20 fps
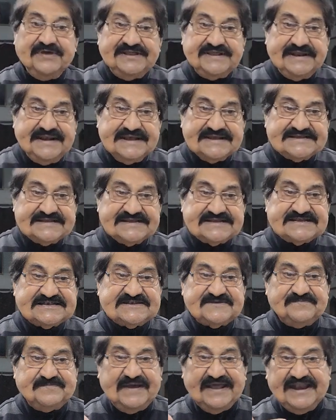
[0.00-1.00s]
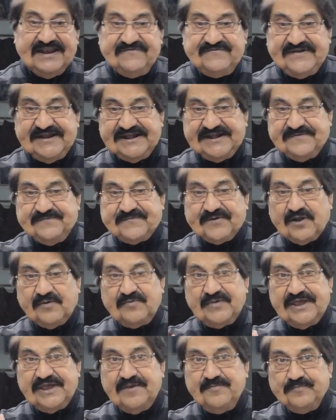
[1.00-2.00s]
Businesses benefit
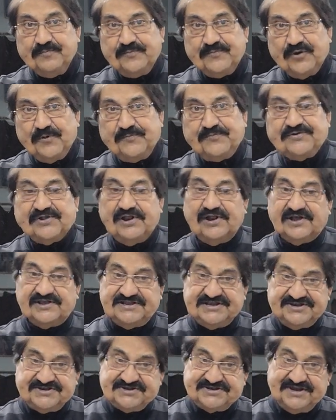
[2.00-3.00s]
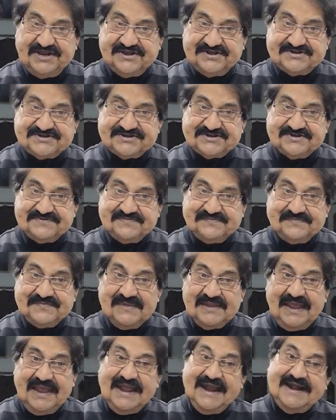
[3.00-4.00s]
from improved logistics
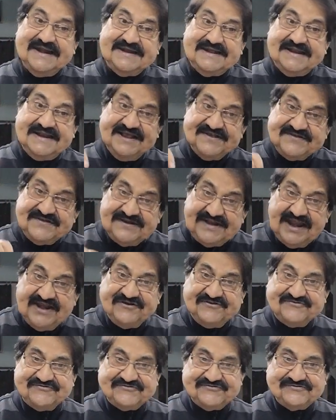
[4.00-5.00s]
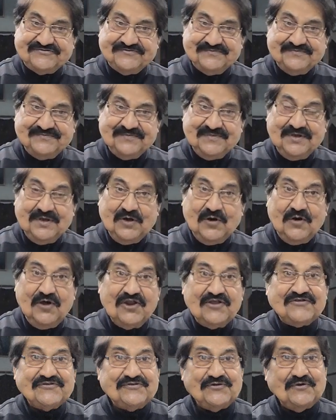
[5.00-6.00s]
and residents
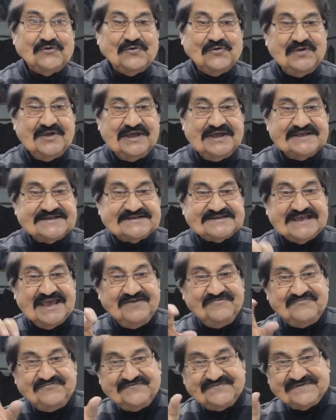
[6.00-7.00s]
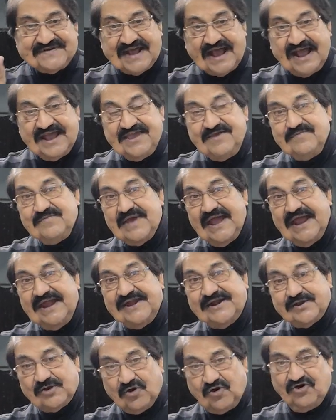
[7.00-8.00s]
also save time
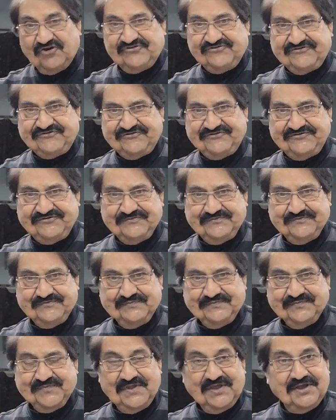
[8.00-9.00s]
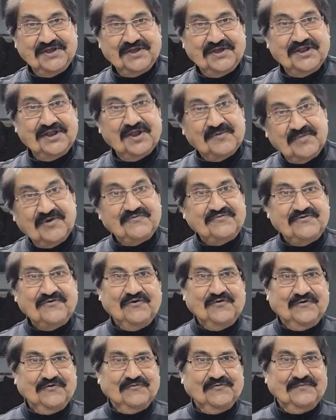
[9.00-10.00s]
and costs. Number
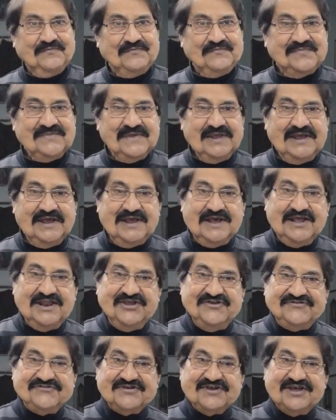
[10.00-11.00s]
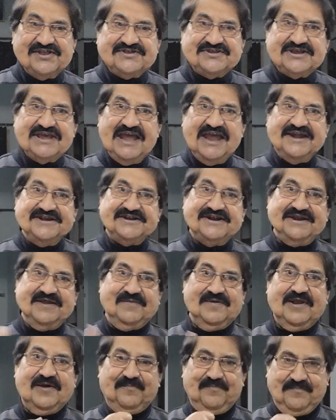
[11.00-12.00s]
four, research and
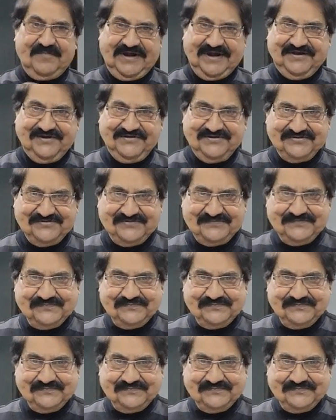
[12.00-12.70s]
development.